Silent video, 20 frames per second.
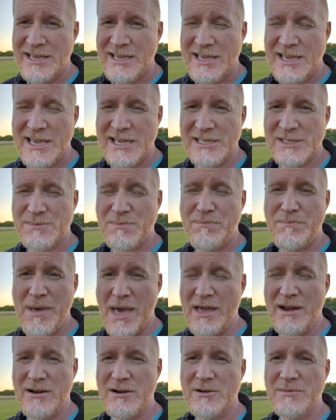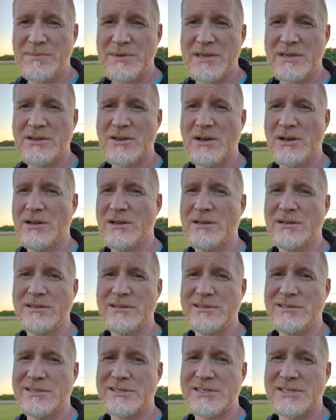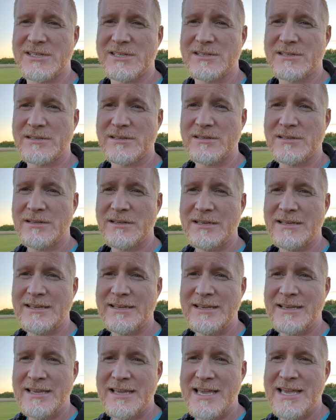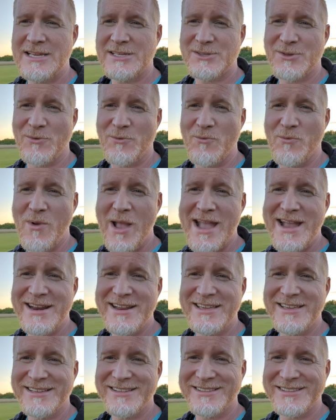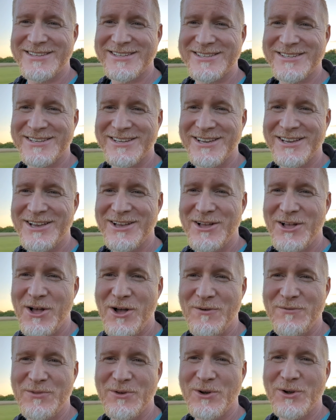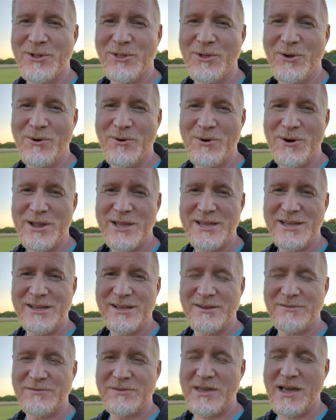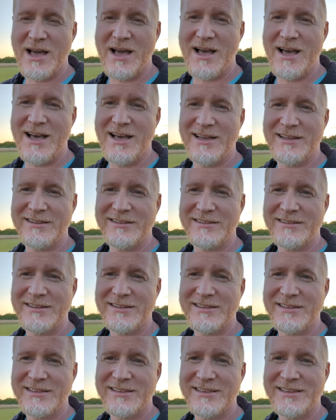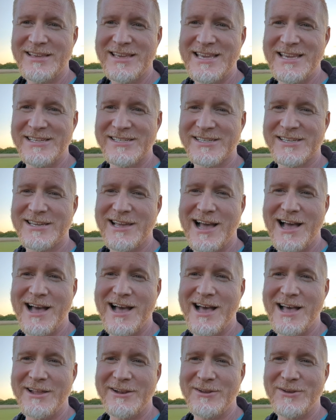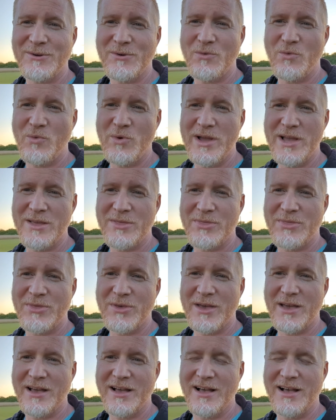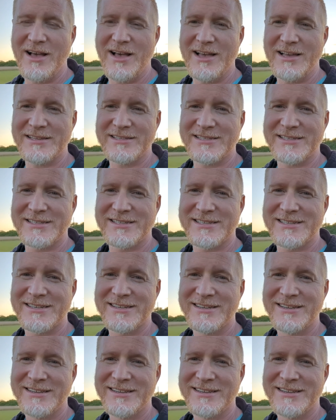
he's better because he's the radiance of the glory of God. He's God with us.